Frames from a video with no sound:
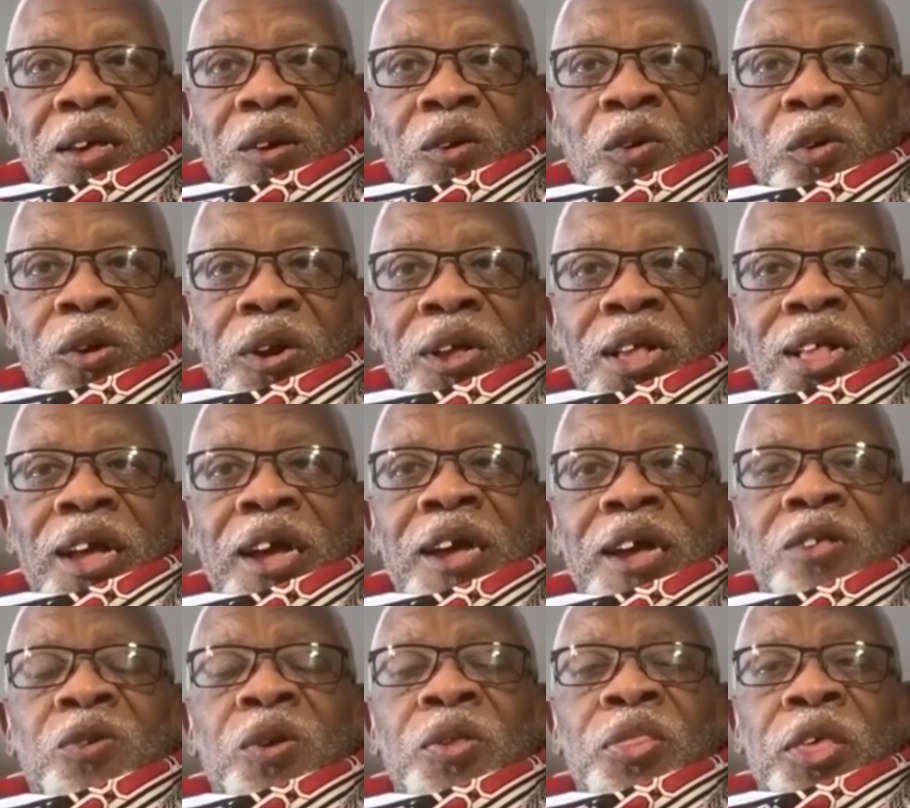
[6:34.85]
who
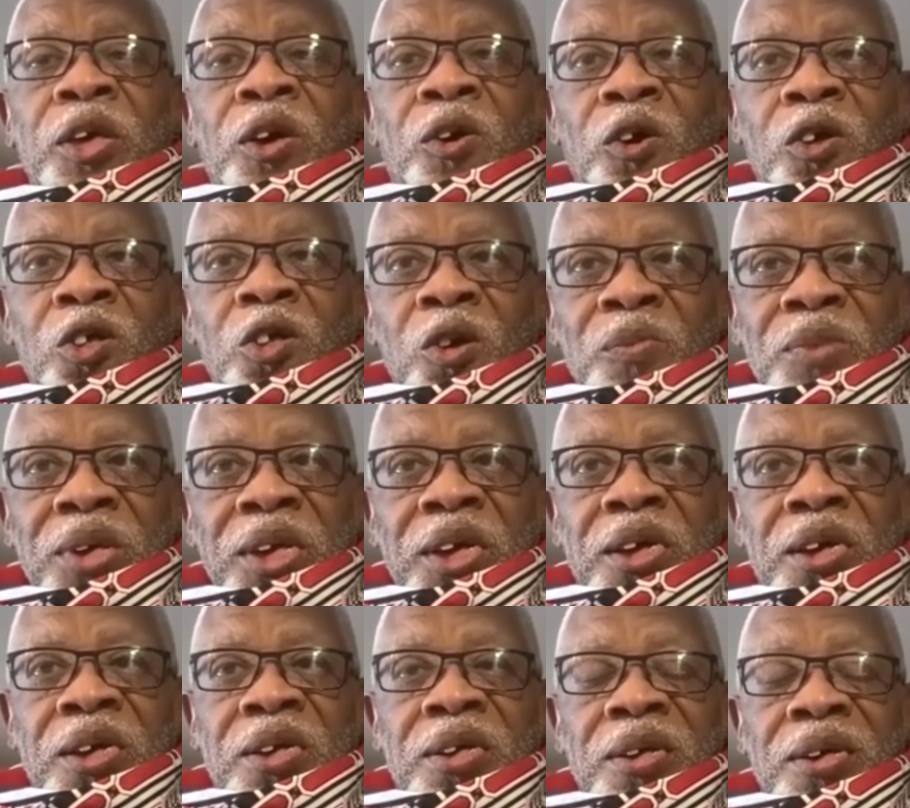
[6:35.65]
relate with
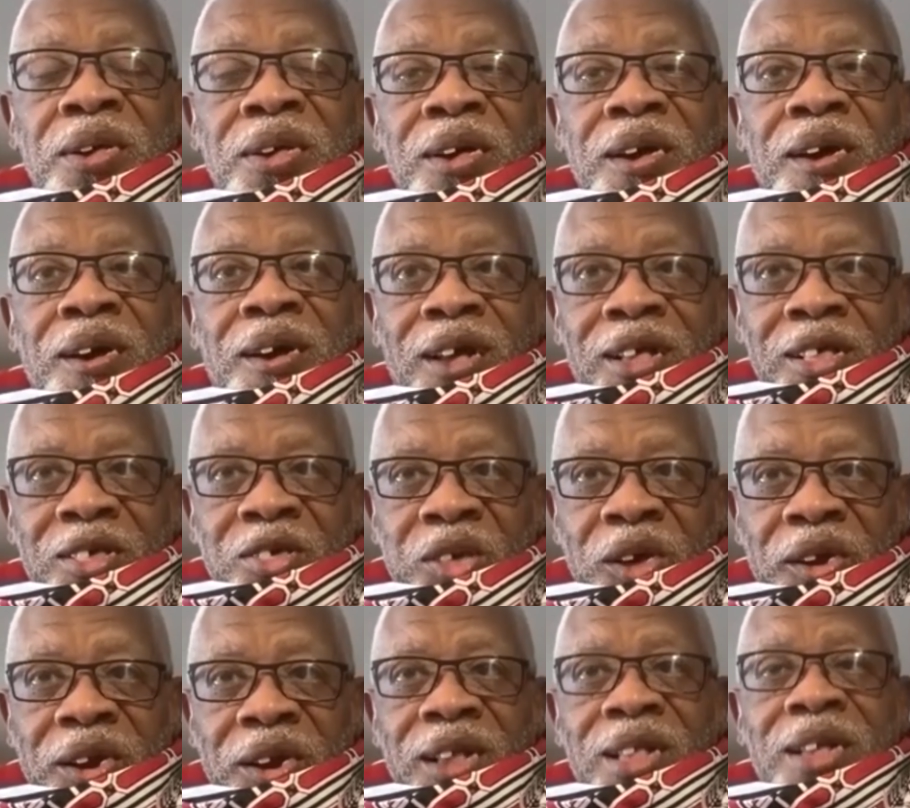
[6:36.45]
economic,
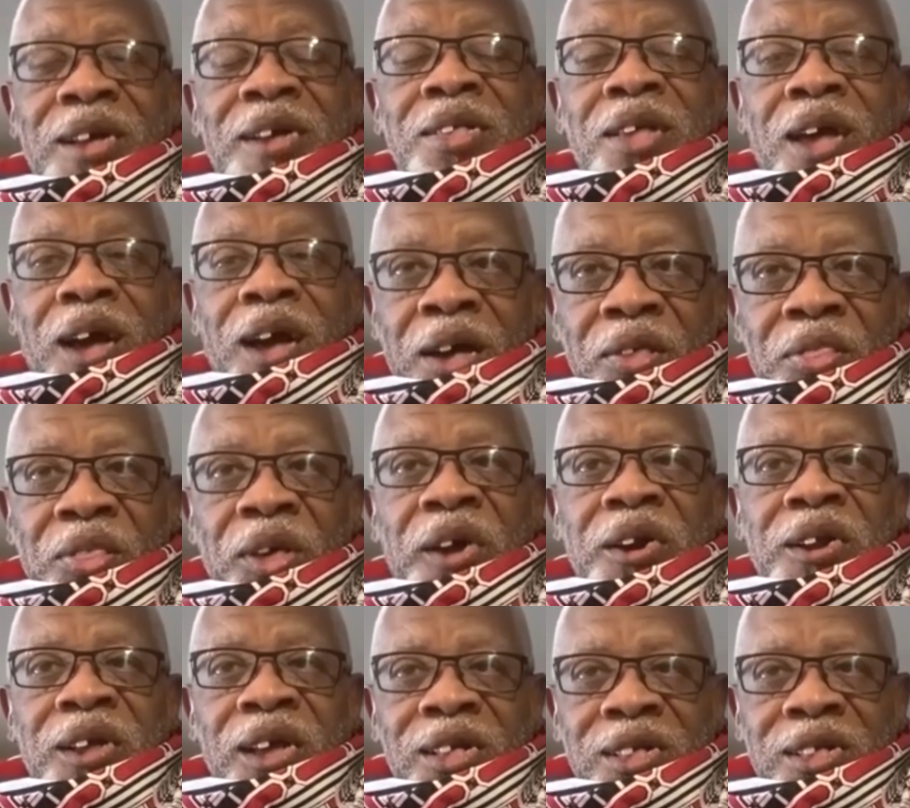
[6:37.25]
cultural, and
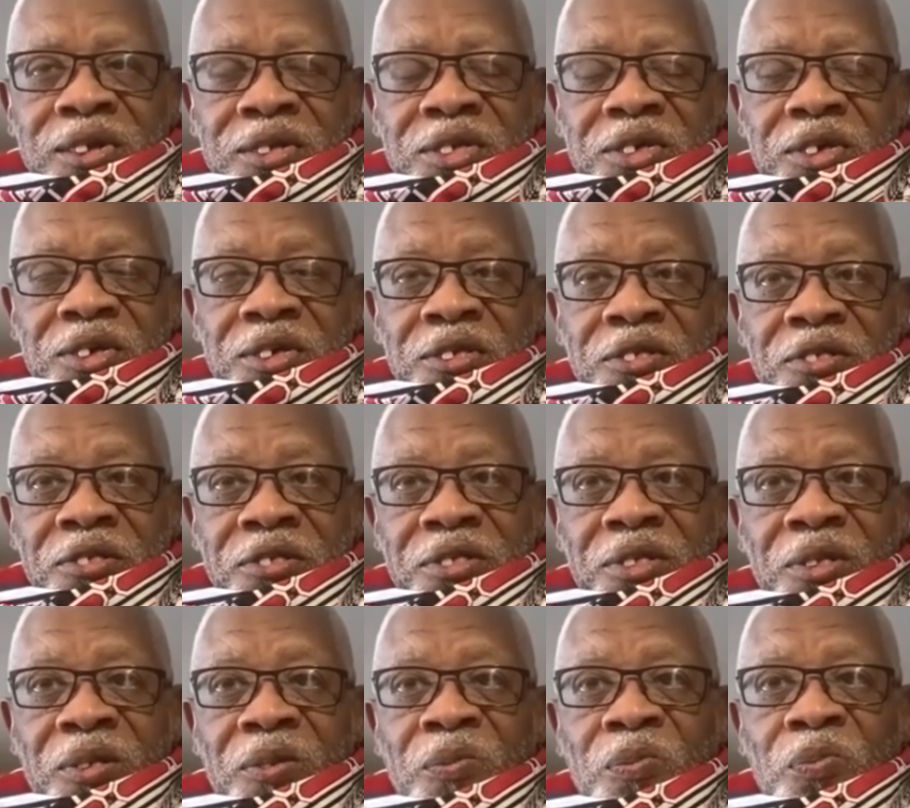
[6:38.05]
other realities